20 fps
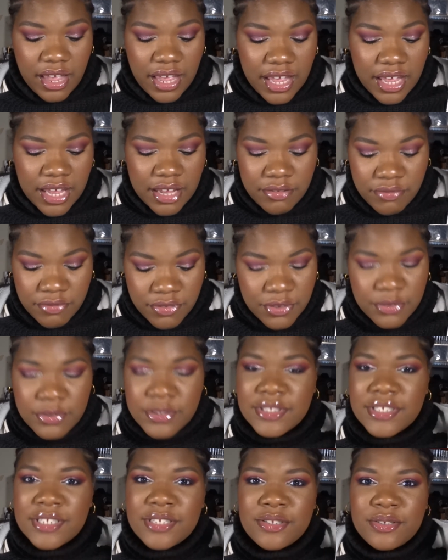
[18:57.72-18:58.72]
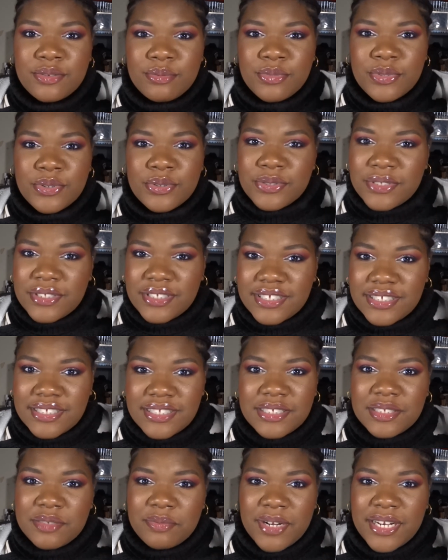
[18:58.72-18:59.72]
I've used it the most
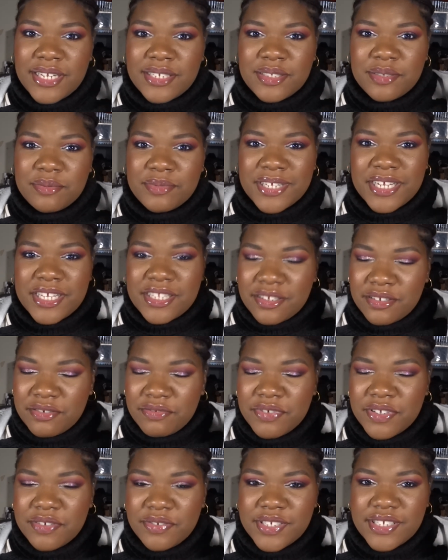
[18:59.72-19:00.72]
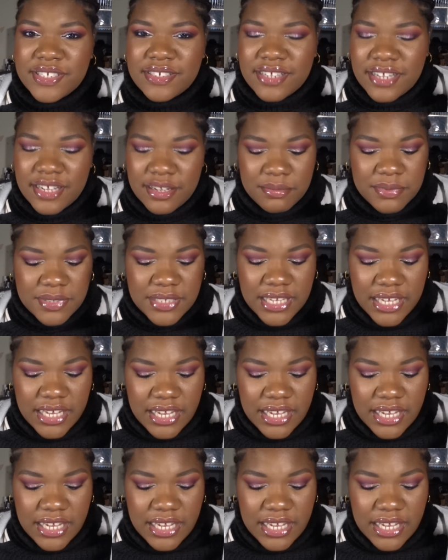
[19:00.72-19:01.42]
since my last update, 15 times.